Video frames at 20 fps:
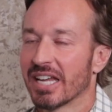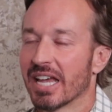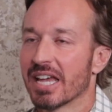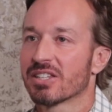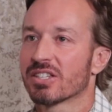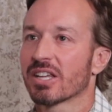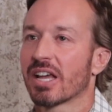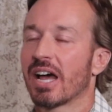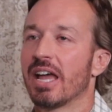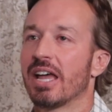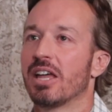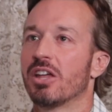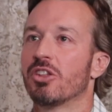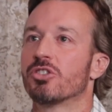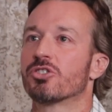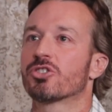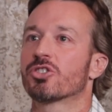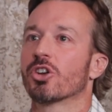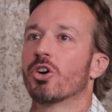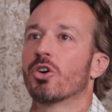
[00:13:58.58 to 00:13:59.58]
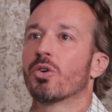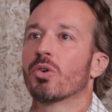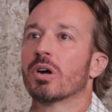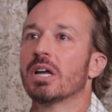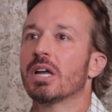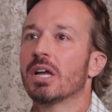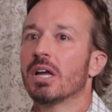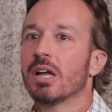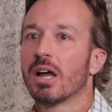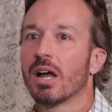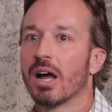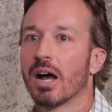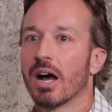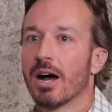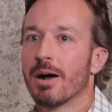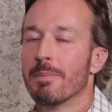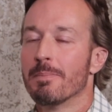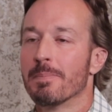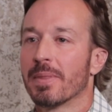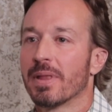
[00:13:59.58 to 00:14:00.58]
Yes. So
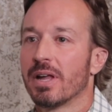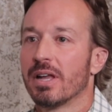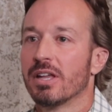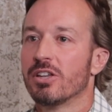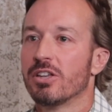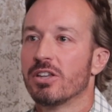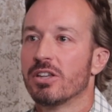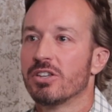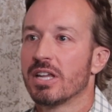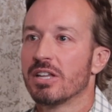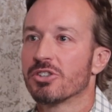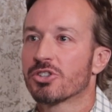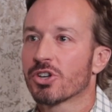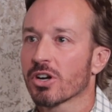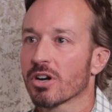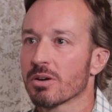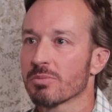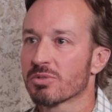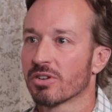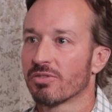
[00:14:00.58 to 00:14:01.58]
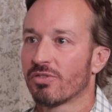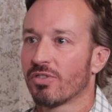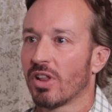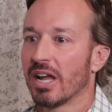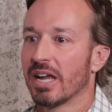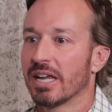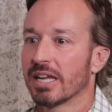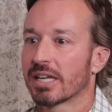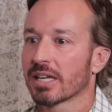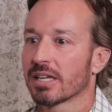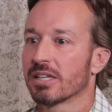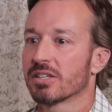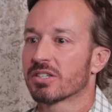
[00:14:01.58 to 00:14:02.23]
in terms of like